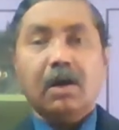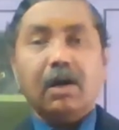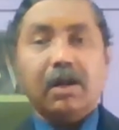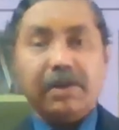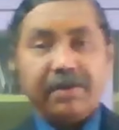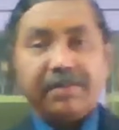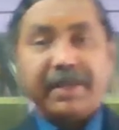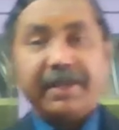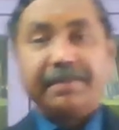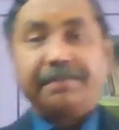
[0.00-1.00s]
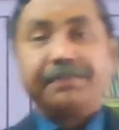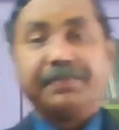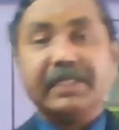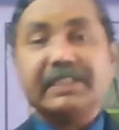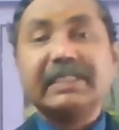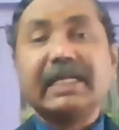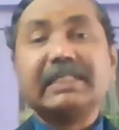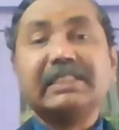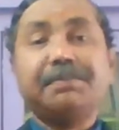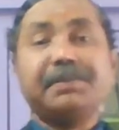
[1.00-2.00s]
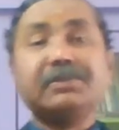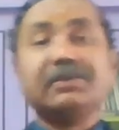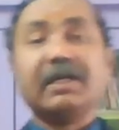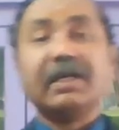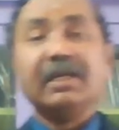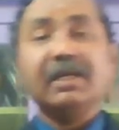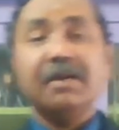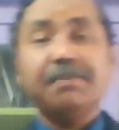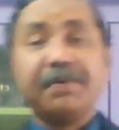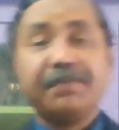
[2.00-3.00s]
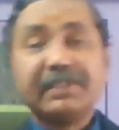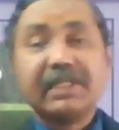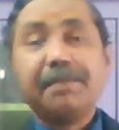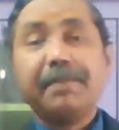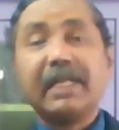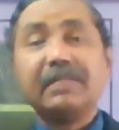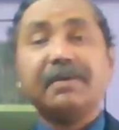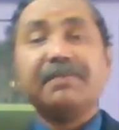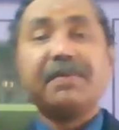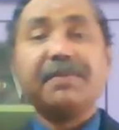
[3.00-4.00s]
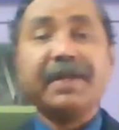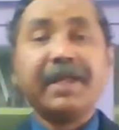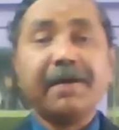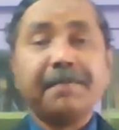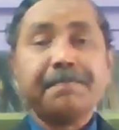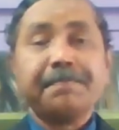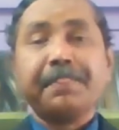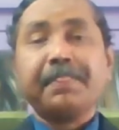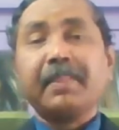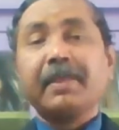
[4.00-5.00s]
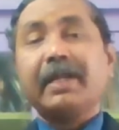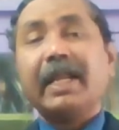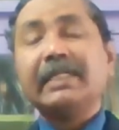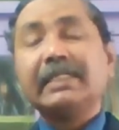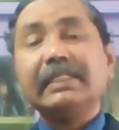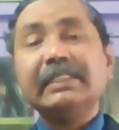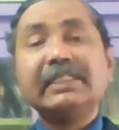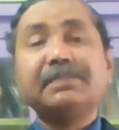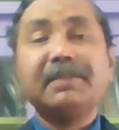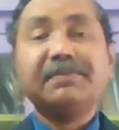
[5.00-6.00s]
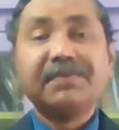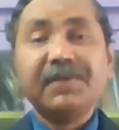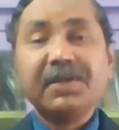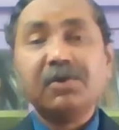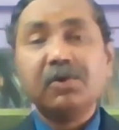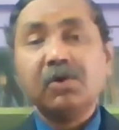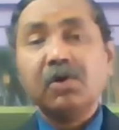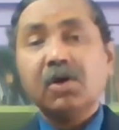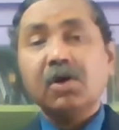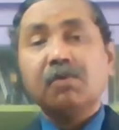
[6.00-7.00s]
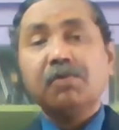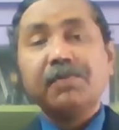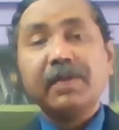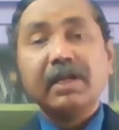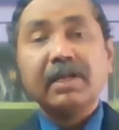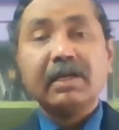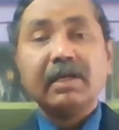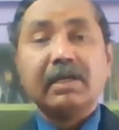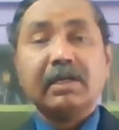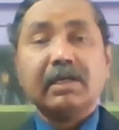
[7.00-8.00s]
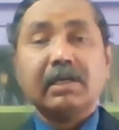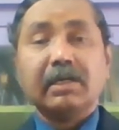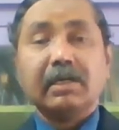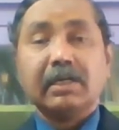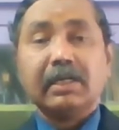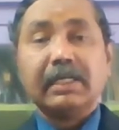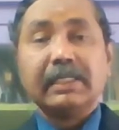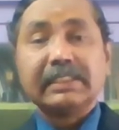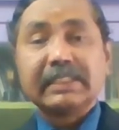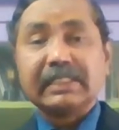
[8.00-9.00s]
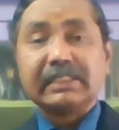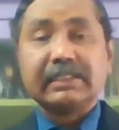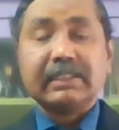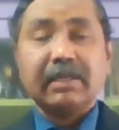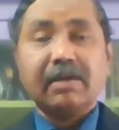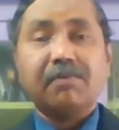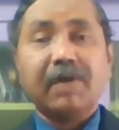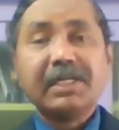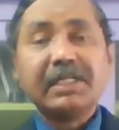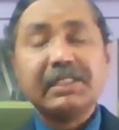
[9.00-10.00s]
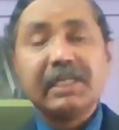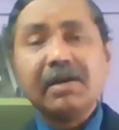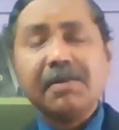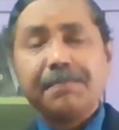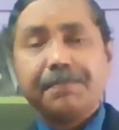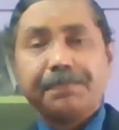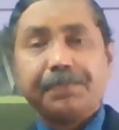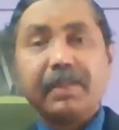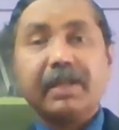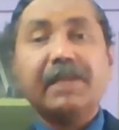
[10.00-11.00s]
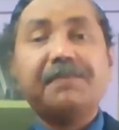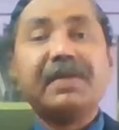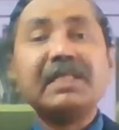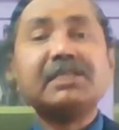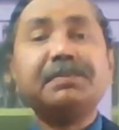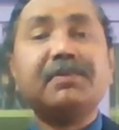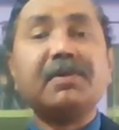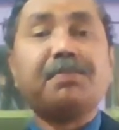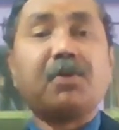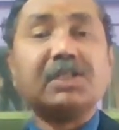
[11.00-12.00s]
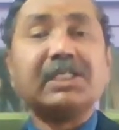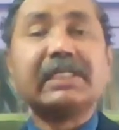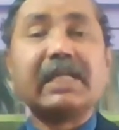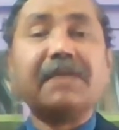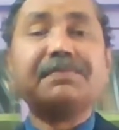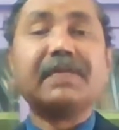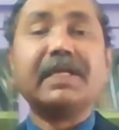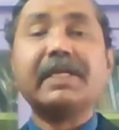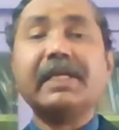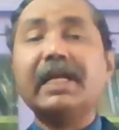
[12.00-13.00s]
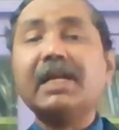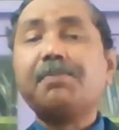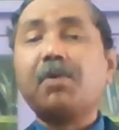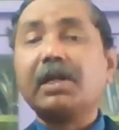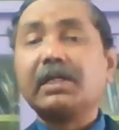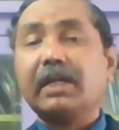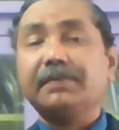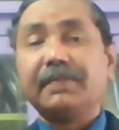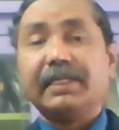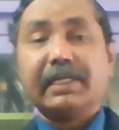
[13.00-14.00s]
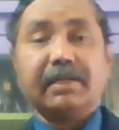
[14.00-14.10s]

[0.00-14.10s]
Hello everybody, this is Dr.G.P.Sudhakar, Professor of Management from India. Right, in this specific video, we will discuss what is the difference between project life cycle and the product life cycle.